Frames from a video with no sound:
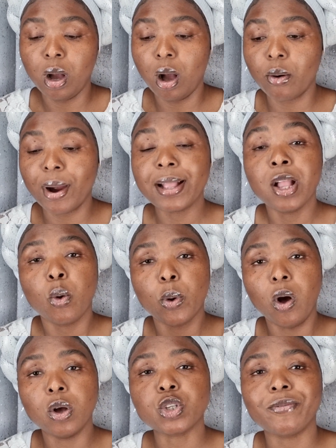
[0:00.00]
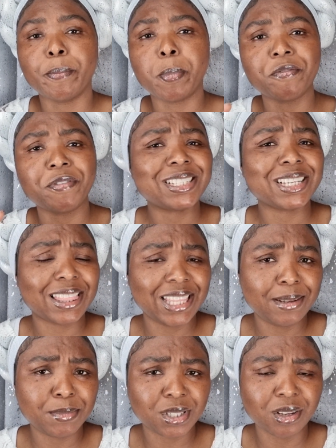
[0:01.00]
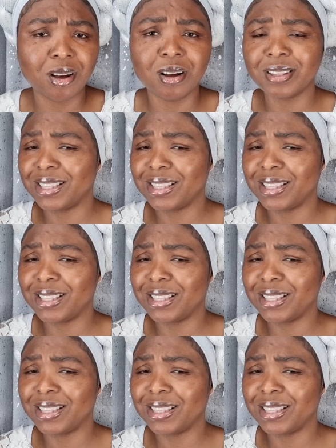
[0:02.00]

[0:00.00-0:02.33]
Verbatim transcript: All right. We also have a prophetic theme song.